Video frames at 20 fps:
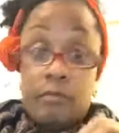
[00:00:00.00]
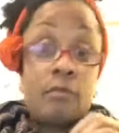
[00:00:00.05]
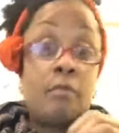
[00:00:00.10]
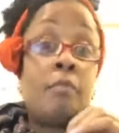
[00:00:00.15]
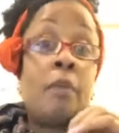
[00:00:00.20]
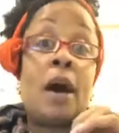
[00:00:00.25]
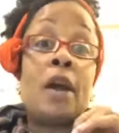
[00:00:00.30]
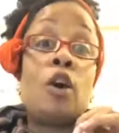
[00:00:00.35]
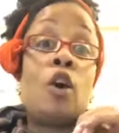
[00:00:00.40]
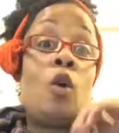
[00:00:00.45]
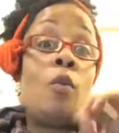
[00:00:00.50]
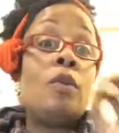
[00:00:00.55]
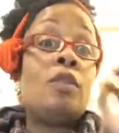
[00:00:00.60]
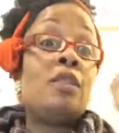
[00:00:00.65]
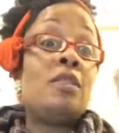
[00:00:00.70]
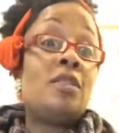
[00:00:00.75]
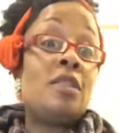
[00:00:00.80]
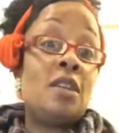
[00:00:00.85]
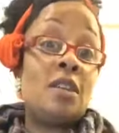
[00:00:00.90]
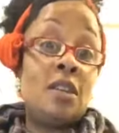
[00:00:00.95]
bought a home in
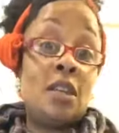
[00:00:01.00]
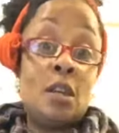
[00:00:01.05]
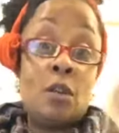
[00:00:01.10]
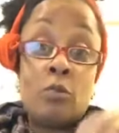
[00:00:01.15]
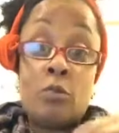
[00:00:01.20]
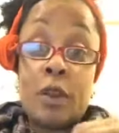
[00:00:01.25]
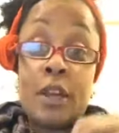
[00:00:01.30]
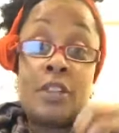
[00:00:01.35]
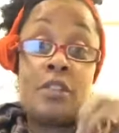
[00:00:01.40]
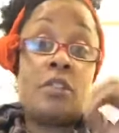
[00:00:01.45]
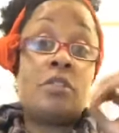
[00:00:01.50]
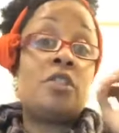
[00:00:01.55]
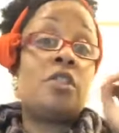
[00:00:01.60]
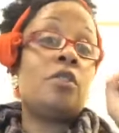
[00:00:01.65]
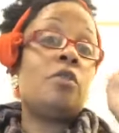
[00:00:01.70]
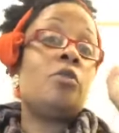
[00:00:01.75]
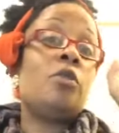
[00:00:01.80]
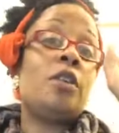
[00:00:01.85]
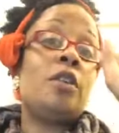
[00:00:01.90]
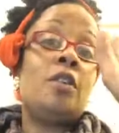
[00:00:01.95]
the CD, raised her
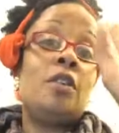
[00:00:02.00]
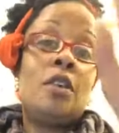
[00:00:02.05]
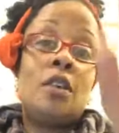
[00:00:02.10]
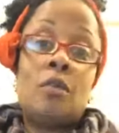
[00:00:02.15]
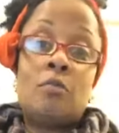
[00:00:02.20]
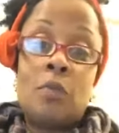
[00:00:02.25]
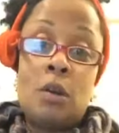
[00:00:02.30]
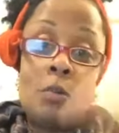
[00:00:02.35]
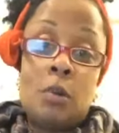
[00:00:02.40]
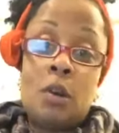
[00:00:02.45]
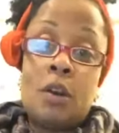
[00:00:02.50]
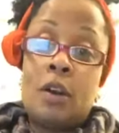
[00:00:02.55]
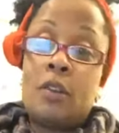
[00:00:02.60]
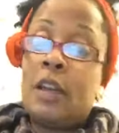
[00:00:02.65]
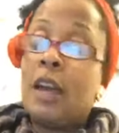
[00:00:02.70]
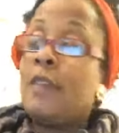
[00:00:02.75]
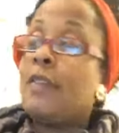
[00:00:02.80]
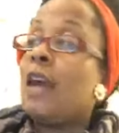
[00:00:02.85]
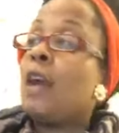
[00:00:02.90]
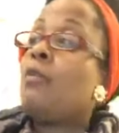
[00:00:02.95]
children. We won't go
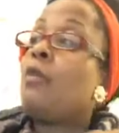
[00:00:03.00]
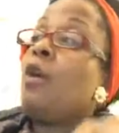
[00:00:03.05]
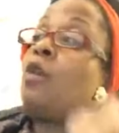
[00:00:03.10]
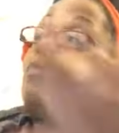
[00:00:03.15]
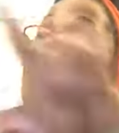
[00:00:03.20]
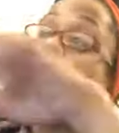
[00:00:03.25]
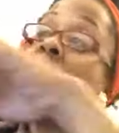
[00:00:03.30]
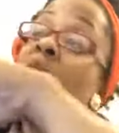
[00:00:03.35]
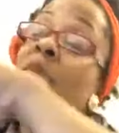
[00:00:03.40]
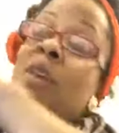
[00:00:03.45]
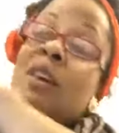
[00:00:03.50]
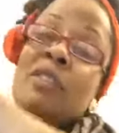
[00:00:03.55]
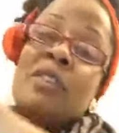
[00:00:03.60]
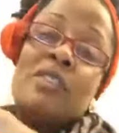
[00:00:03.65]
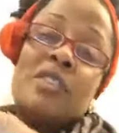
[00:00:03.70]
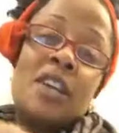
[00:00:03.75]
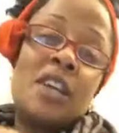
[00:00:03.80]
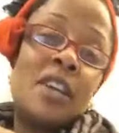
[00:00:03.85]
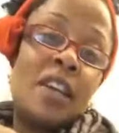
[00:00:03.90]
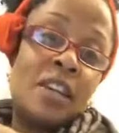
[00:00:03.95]
down that road. But anyway,
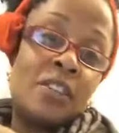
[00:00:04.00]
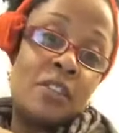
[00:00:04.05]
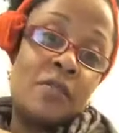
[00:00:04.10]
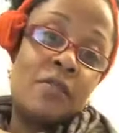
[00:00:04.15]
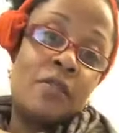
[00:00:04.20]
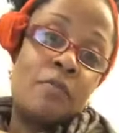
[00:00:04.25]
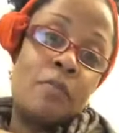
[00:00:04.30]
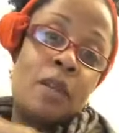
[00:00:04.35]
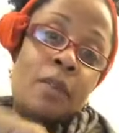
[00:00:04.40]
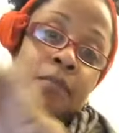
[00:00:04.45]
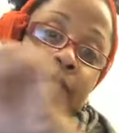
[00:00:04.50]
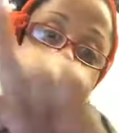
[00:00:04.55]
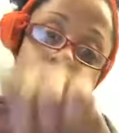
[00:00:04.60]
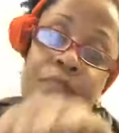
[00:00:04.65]
there's a connection for me.